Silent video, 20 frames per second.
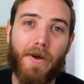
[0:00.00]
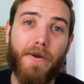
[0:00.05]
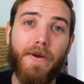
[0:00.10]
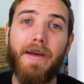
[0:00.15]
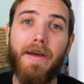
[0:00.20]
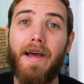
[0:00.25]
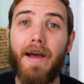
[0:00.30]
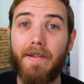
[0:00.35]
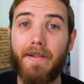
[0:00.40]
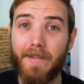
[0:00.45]
and
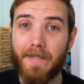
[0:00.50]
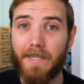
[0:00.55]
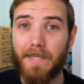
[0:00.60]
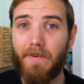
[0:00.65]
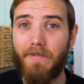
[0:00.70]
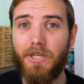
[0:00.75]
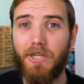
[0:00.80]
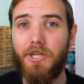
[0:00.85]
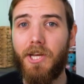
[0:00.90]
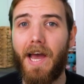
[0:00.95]
let's have
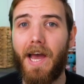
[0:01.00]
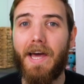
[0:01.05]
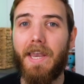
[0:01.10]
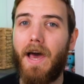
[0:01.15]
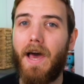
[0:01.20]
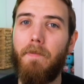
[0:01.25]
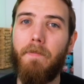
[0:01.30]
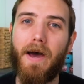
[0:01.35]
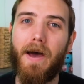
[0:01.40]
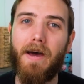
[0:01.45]
a chat
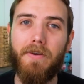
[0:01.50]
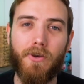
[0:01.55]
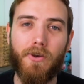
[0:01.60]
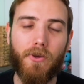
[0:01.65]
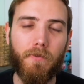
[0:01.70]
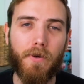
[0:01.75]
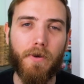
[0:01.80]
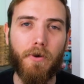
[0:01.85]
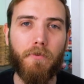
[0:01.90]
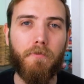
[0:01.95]
about
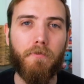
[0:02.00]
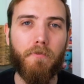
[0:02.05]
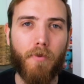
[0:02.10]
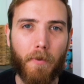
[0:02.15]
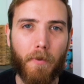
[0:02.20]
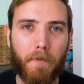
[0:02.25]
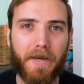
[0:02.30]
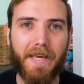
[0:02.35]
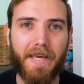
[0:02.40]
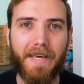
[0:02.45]
new build
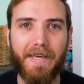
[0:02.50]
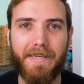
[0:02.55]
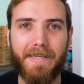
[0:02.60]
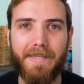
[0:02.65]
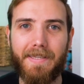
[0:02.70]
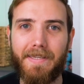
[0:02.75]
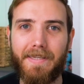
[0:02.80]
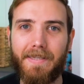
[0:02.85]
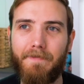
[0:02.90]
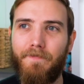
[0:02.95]

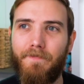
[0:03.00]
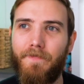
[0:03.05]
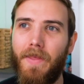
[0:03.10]
properties.